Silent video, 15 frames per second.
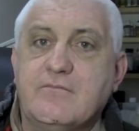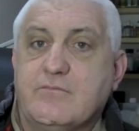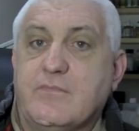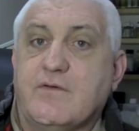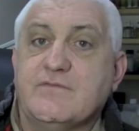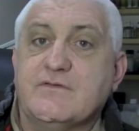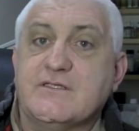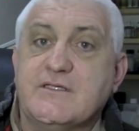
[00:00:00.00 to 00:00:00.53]

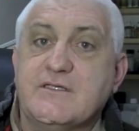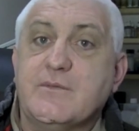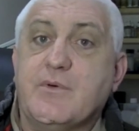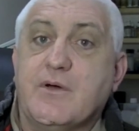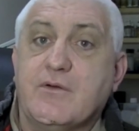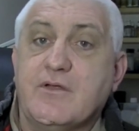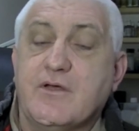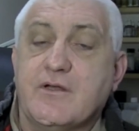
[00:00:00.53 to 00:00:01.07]
Obviously
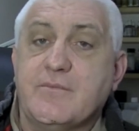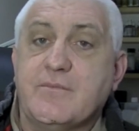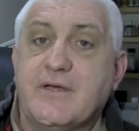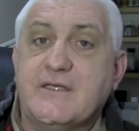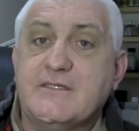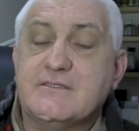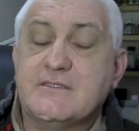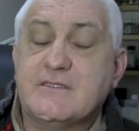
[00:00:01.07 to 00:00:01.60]
Napoleonic
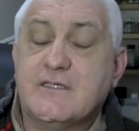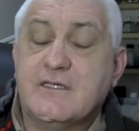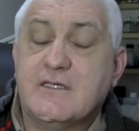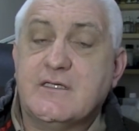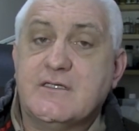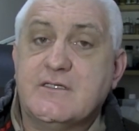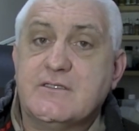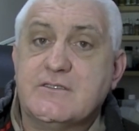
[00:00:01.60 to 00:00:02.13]
based,
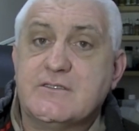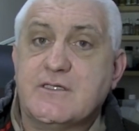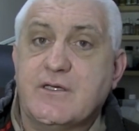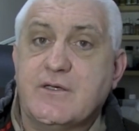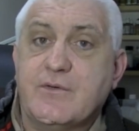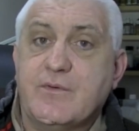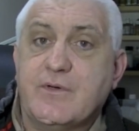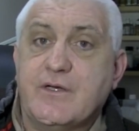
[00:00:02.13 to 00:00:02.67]

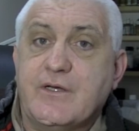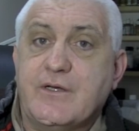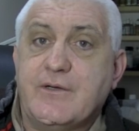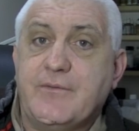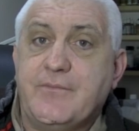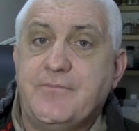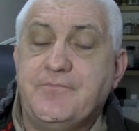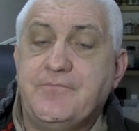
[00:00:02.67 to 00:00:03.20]

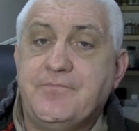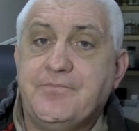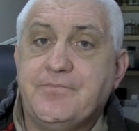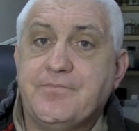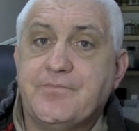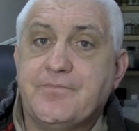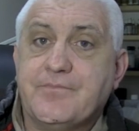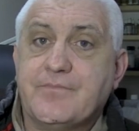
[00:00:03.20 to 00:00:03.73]
so
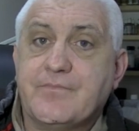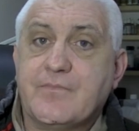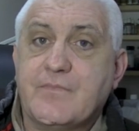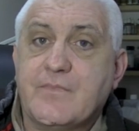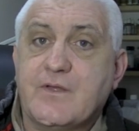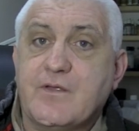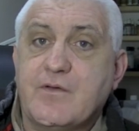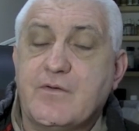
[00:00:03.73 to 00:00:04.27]

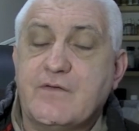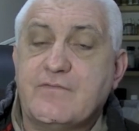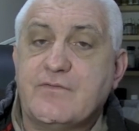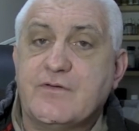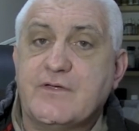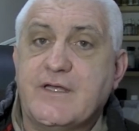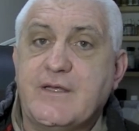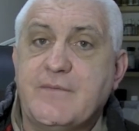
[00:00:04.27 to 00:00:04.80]
go and have a
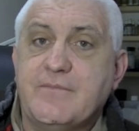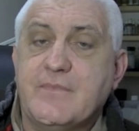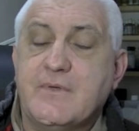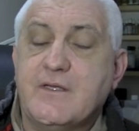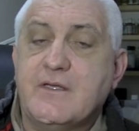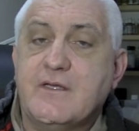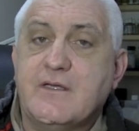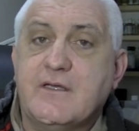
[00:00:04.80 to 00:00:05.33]
look at him.
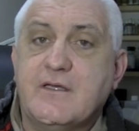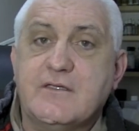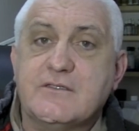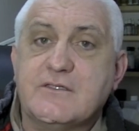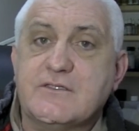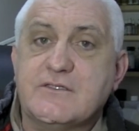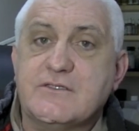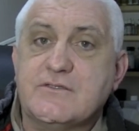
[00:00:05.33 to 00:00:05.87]
He's
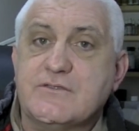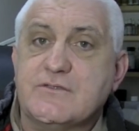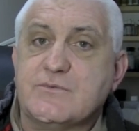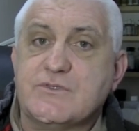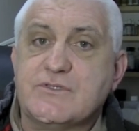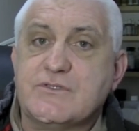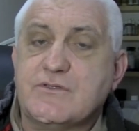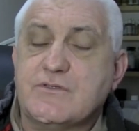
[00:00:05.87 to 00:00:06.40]
done some
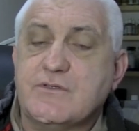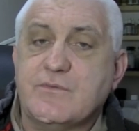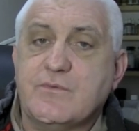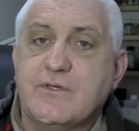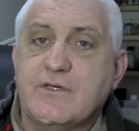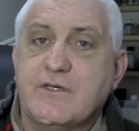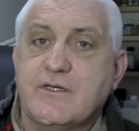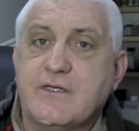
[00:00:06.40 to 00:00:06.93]
stunning
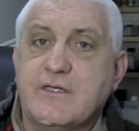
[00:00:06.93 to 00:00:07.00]
work.